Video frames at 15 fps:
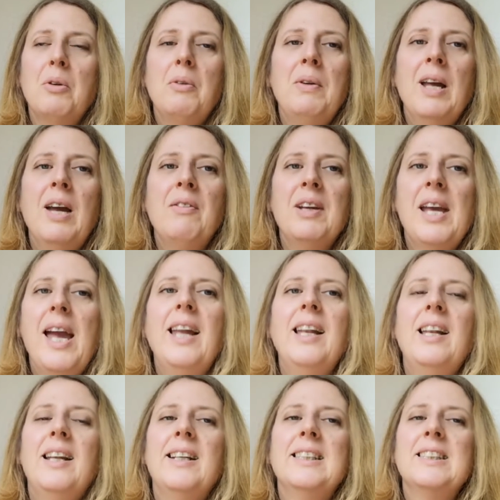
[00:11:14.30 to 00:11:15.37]
We've been having
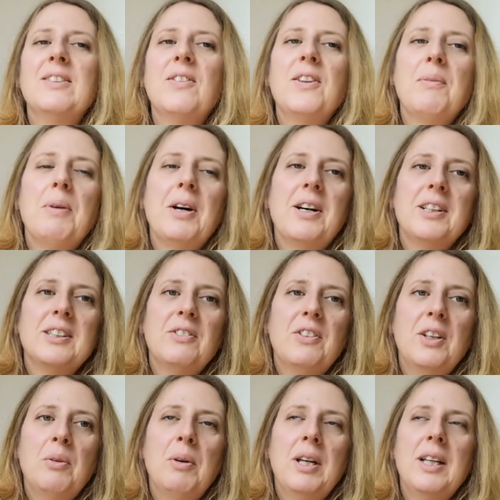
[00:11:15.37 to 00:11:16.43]
headlines for the past
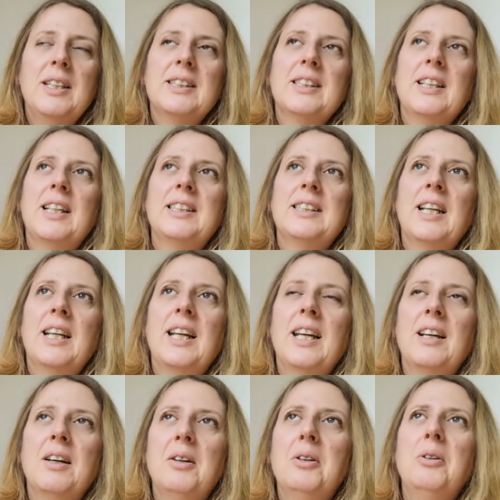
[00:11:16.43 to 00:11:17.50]
few weeks
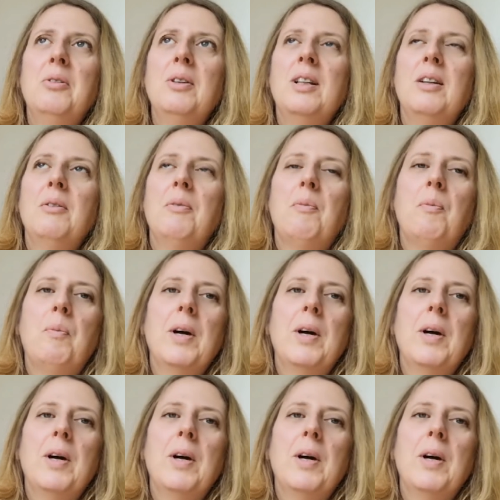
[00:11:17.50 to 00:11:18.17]
saying, "Oh,